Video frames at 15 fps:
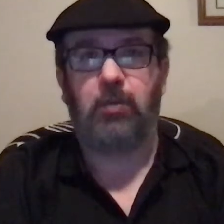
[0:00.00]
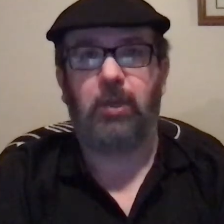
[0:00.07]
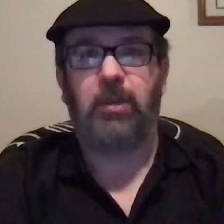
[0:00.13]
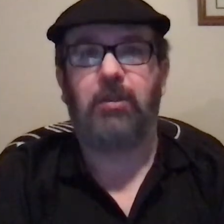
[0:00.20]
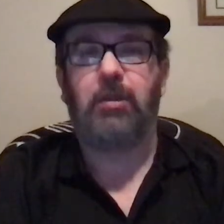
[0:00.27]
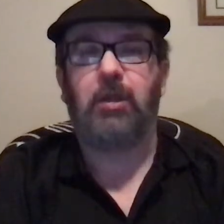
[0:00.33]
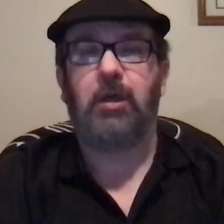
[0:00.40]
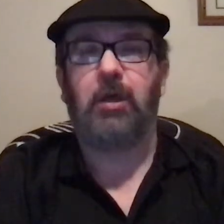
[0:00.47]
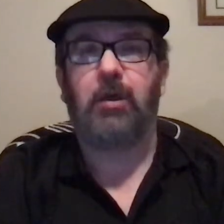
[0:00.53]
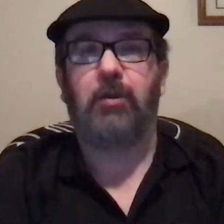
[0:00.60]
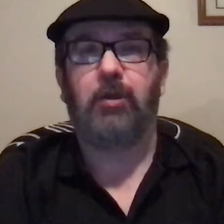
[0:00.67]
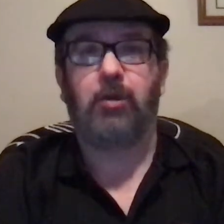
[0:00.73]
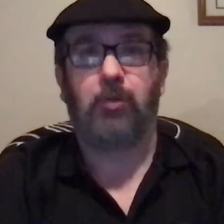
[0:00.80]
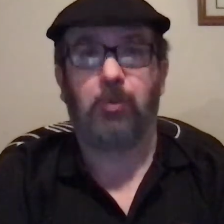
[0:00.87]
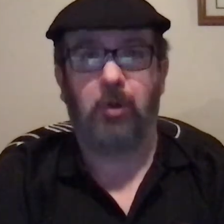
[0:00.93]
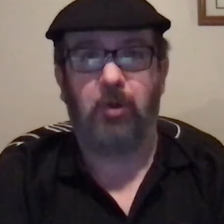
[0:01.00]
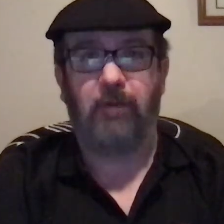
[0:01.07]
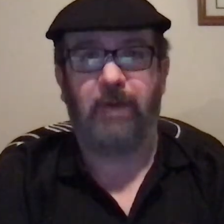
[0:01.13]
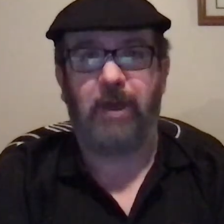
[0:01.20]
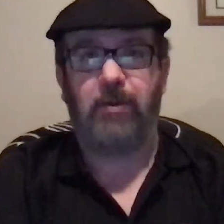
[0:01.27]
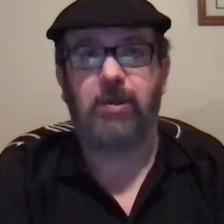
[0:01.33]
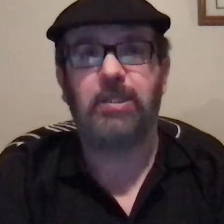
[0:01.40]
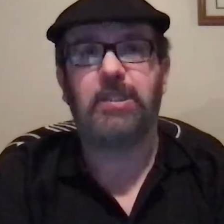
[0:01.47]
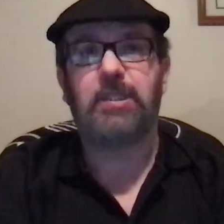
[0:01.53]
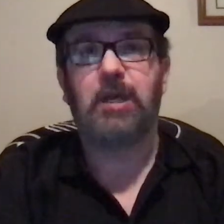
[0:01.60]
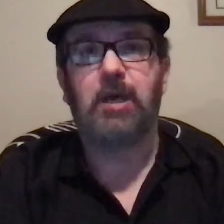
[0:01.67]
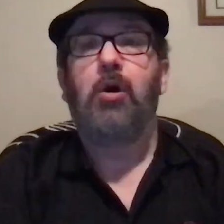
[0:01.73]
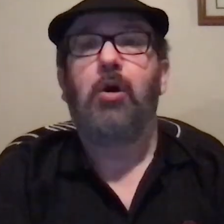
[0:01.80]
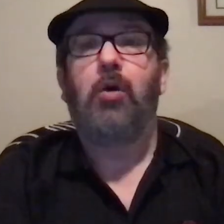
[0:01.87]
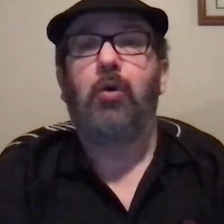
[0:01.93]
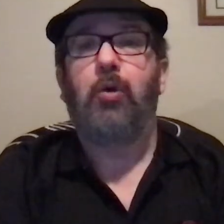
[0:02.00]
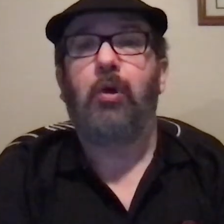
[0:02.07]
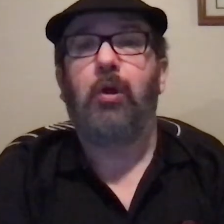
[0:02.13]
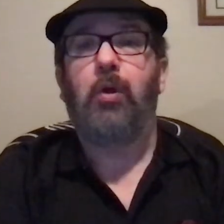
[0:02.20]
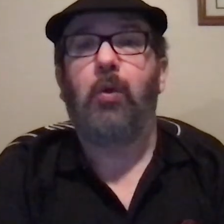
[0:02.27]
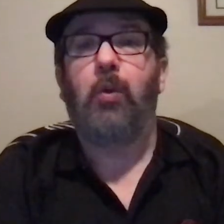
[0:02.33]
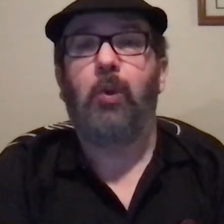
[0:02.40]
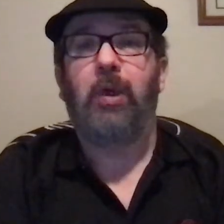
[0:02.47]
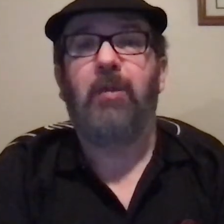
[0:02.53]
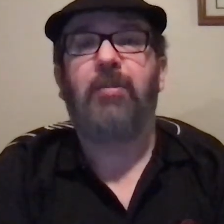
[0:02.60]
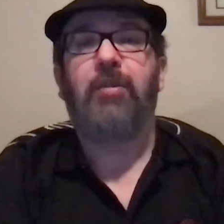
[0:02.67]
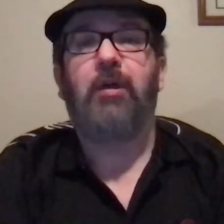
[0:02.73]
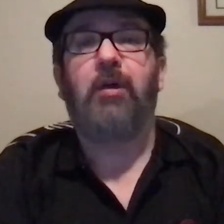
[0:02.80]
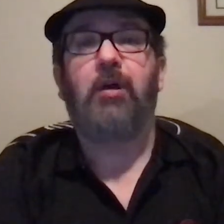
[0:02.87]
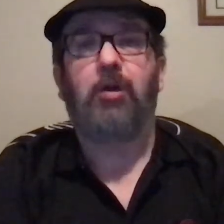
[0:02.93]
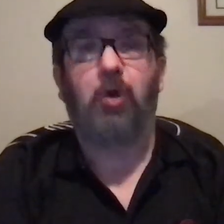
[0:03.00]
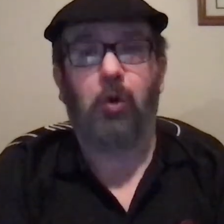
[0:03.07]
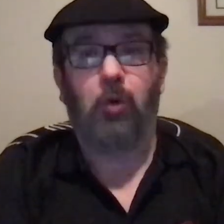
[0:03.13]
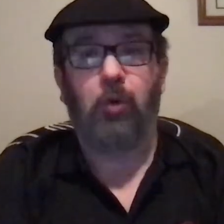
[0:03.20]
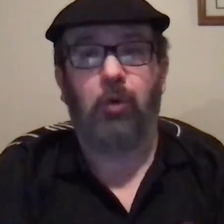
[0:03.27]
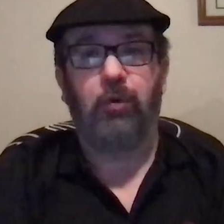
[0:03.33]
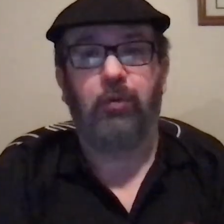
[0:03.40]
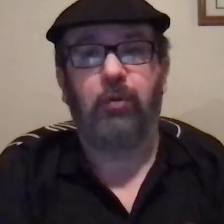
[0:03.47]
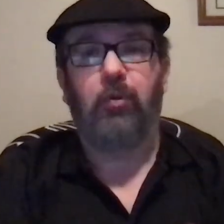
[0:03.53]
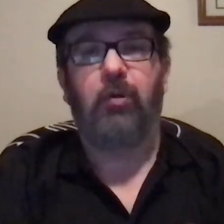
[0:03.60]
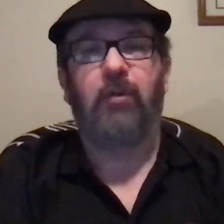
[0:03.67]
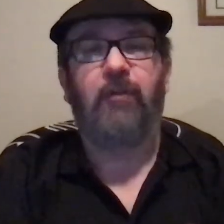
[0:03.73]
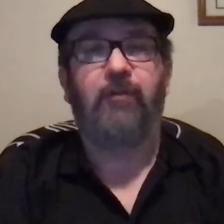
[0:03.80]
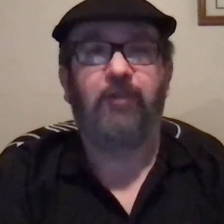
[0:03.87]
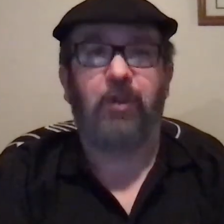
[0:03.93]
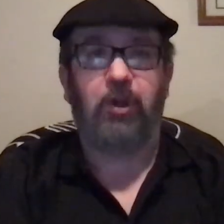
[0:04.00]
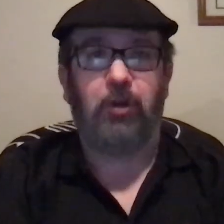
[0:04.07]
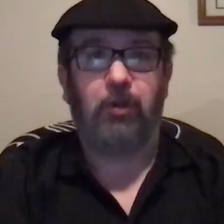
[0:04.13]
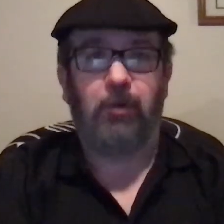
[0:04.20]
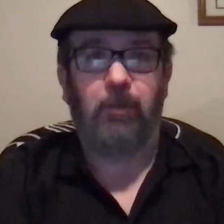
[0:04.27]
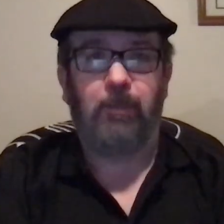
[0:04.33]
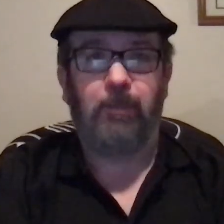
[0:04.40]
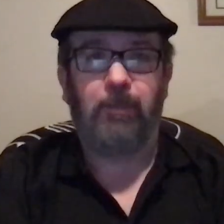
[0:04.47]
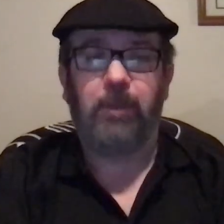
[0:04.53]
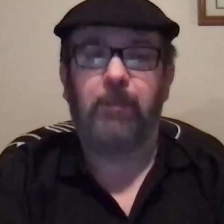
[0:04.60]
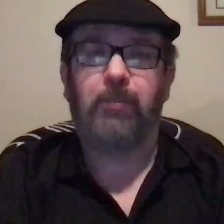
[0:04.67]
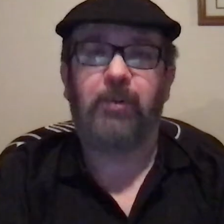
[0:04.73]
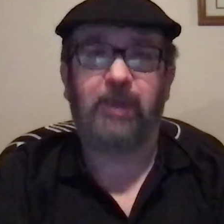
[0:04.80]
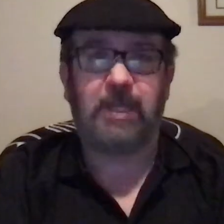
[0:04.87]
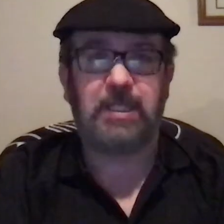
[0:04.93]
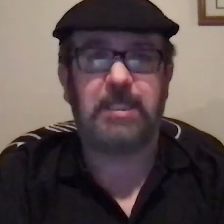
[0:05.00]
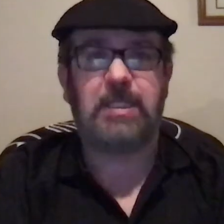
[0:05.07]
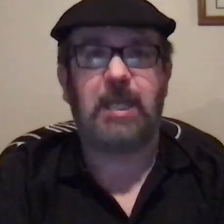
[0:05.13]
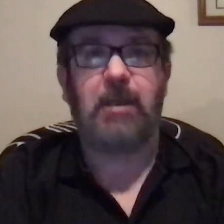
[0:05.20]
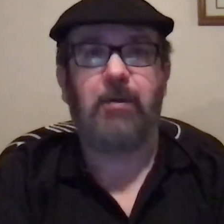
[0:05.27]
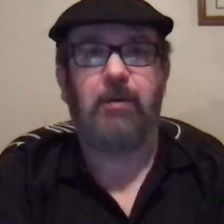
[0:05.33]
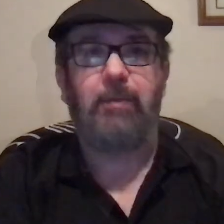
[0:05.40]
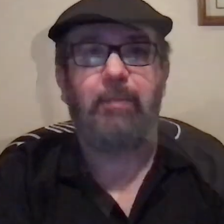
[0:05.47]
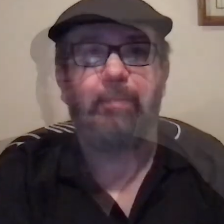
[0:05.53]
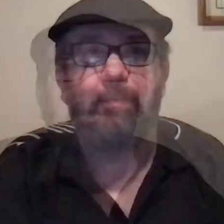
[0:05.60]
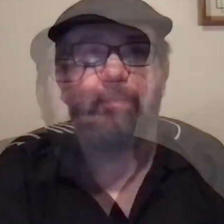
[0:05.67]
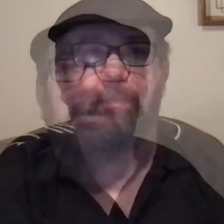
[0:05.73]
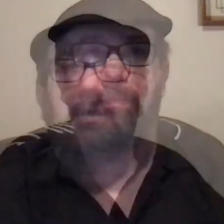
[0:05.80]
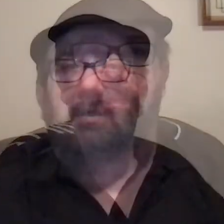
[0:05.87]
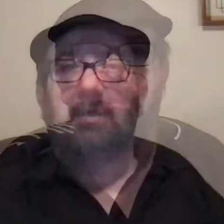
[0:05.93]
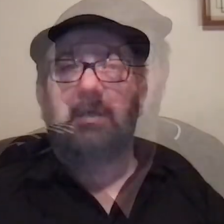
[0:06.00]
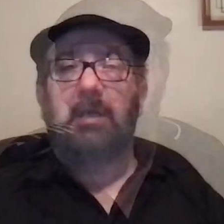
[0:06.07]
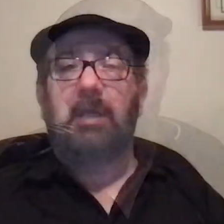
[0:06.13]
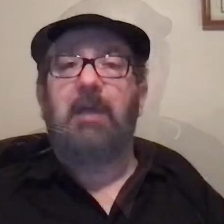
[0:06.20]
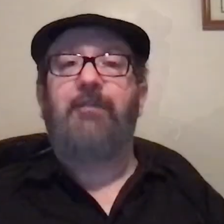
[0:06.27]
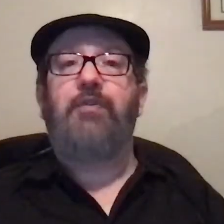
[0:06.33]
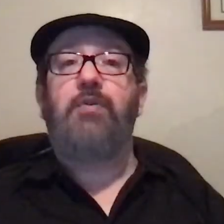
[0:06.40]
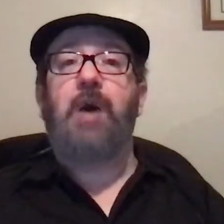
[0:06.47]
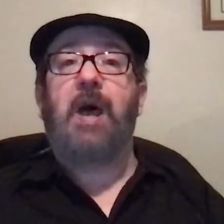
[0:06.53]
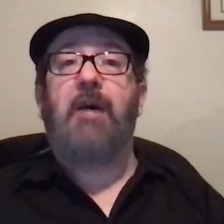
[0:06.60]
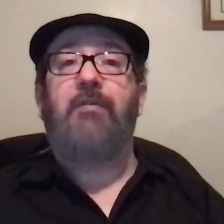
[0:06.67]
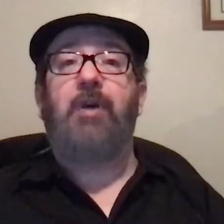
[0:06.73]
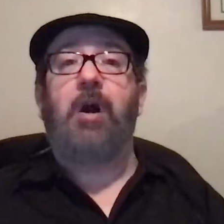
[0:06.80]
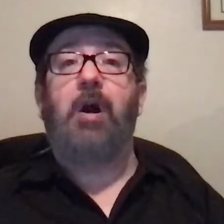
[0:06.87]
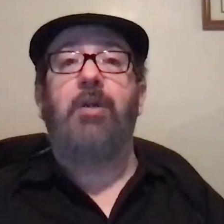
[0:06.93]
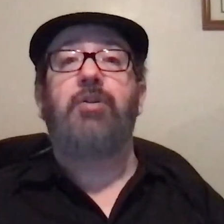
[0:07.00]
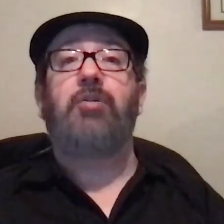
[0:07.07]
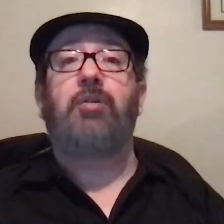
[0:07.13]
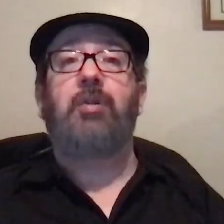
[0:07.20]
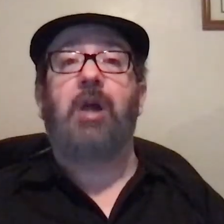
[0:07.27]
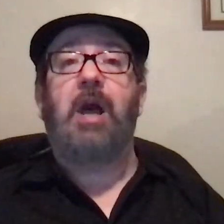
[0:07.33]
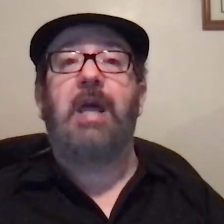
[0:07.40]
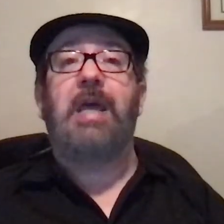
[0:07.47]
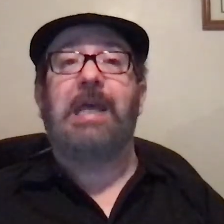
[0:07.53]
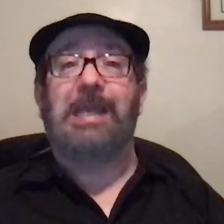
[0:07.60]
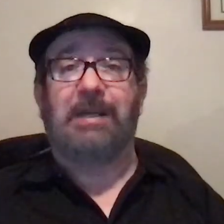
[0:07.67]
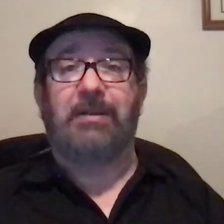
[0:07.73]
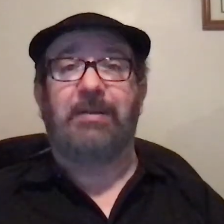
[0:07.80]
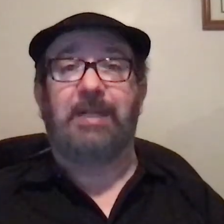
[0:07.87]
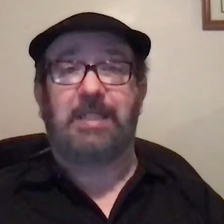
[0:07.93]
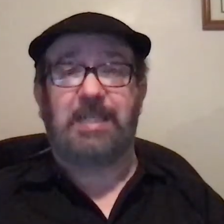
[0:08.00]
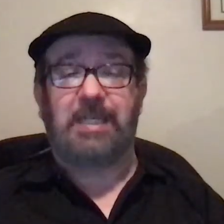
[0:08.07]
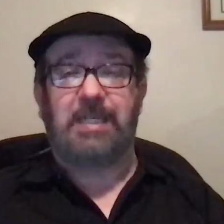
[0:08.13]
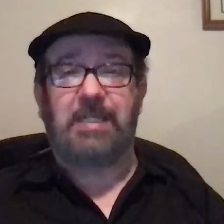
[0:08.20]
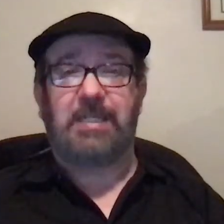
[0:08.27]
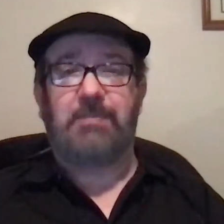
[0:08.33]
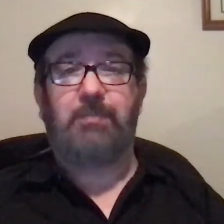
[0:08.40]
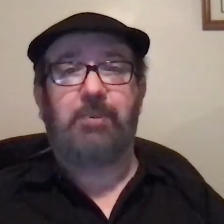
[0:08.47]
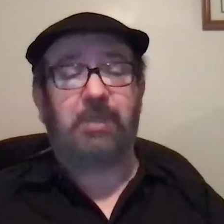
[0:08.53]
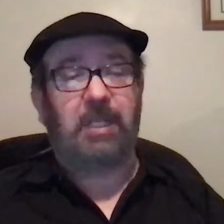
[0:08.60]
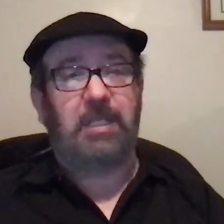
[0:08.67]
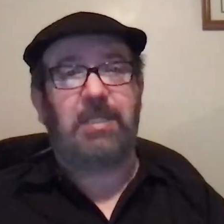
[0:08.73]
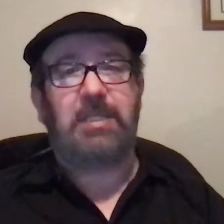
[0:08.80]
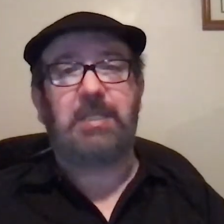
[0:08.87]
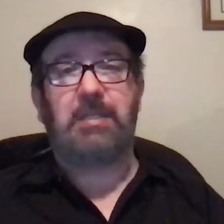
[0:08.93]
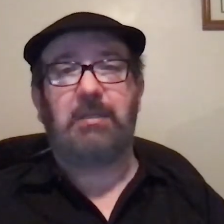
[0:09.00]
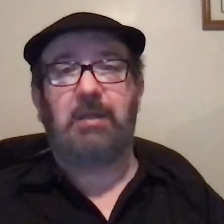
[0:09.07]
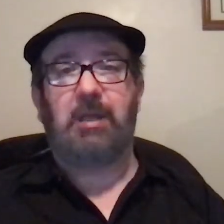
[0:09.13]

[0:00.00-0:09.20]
with the coronavirus or with a cold or the flu, please stay home. If you have underlying illnesses, please